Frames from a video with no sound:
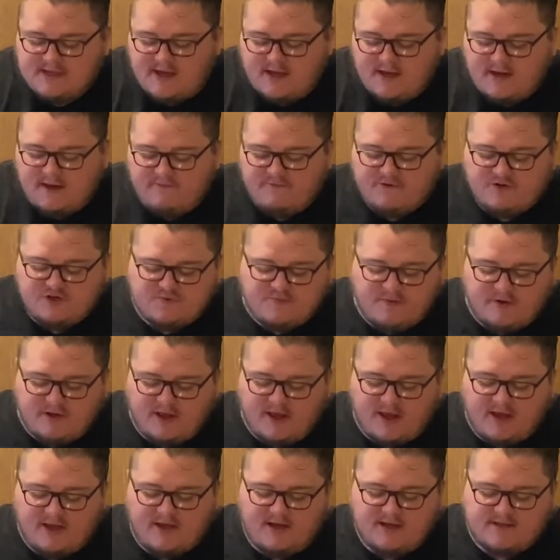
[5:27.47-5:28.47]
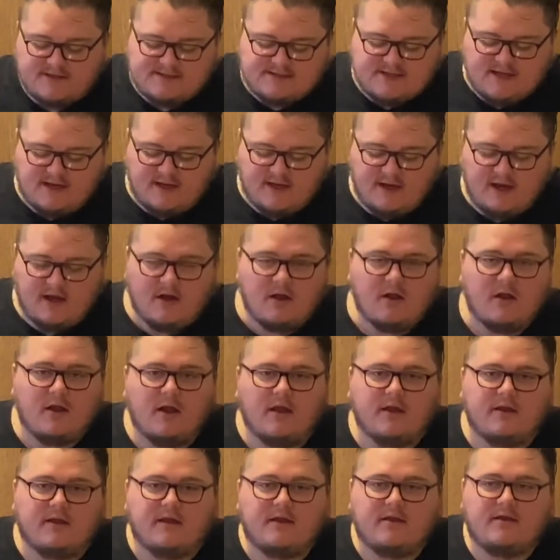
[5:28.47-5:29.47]
I've just been letting it sit here. It
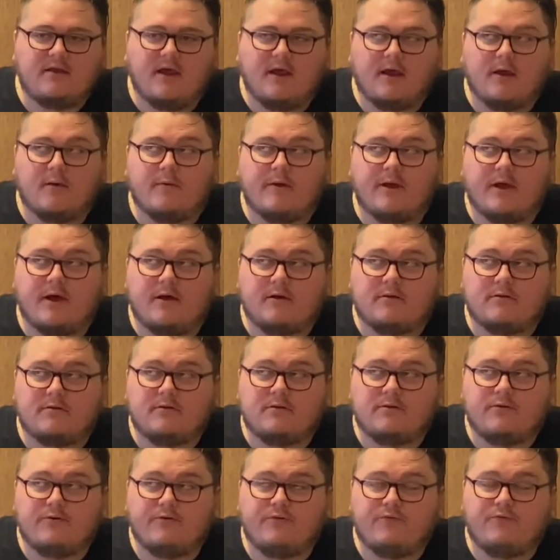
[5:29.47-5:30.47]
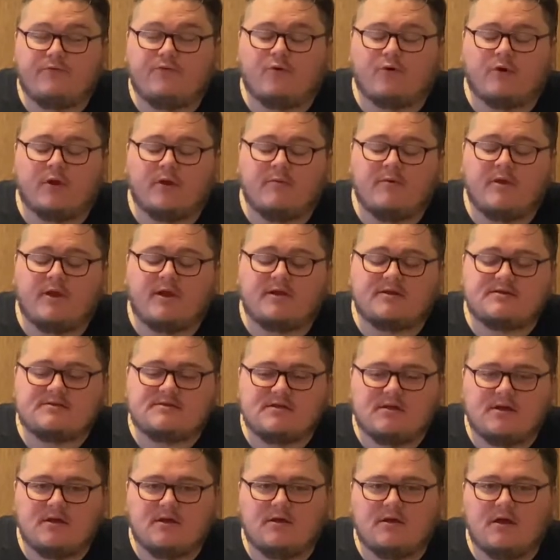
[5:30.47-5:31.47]
did take about 40 minutes.
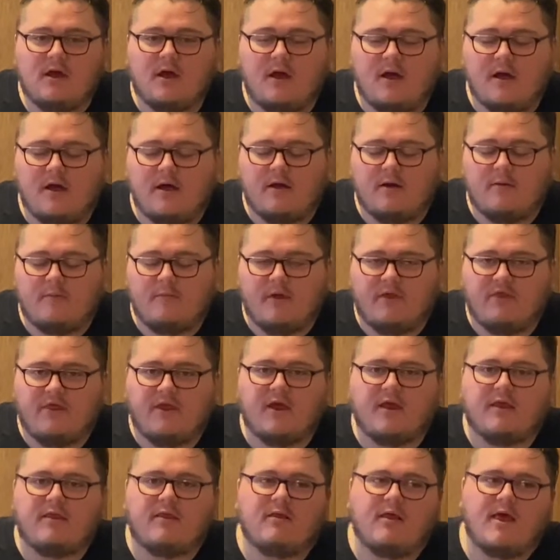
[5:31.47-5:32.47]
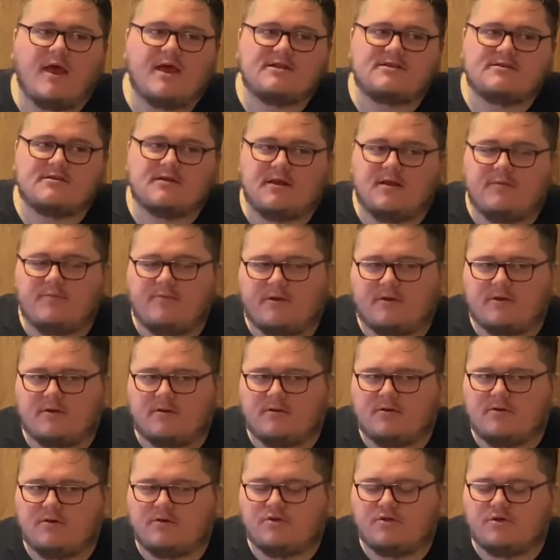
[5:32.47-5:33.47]
I think in the last clip I
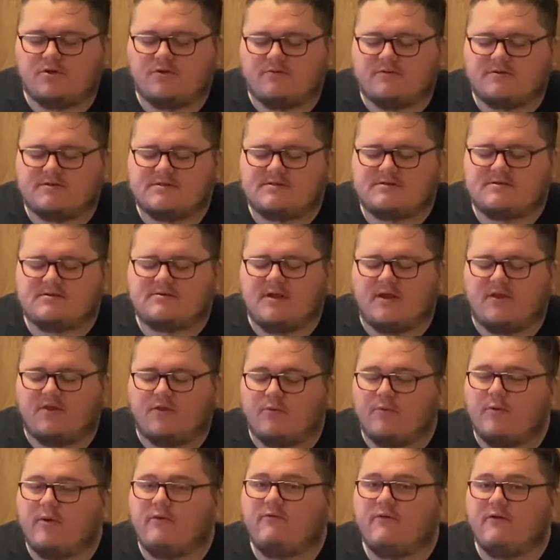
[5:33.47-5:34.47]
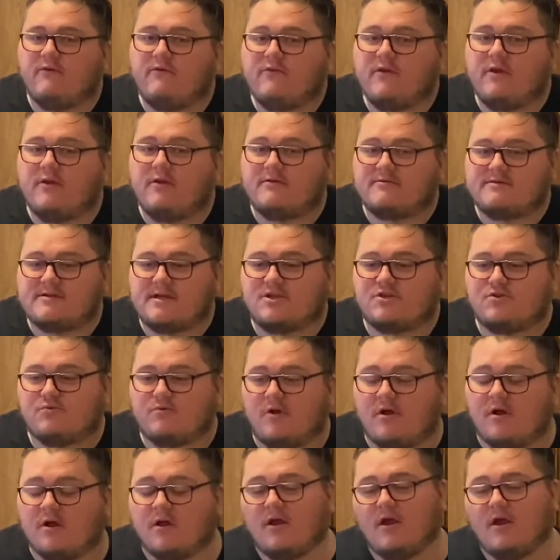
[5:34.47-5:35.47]
told you it was at 350. It was actually wrong.